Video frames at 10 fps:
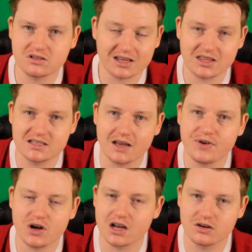Like, there's
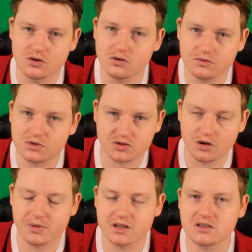nothing I can do to
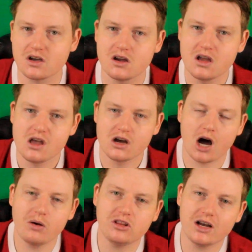stop it. So
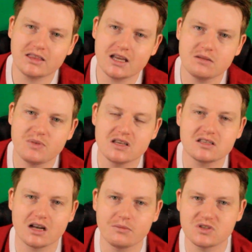I would like there to be
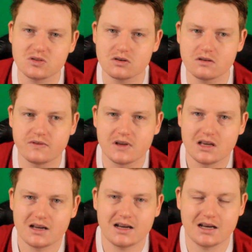some sort of
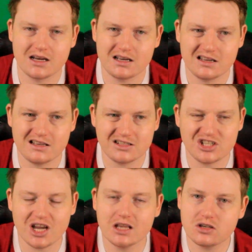
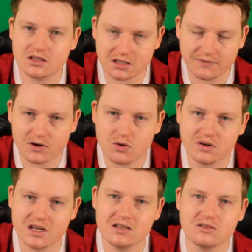change the
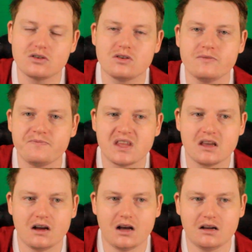difficulties, or
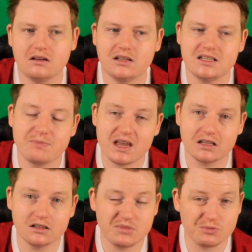at least make it a
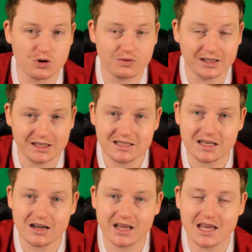little bit more
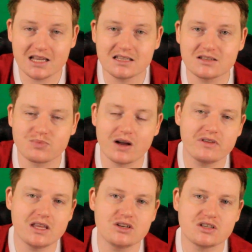realistic, I guess, rather
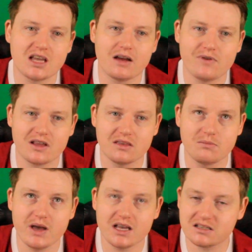than just have like the
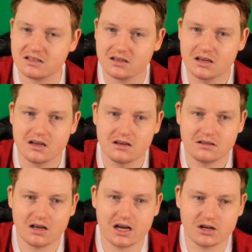best
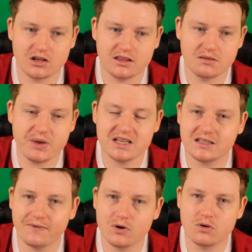
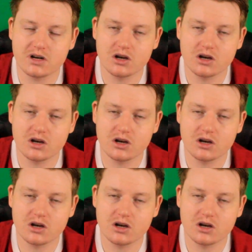difficulty.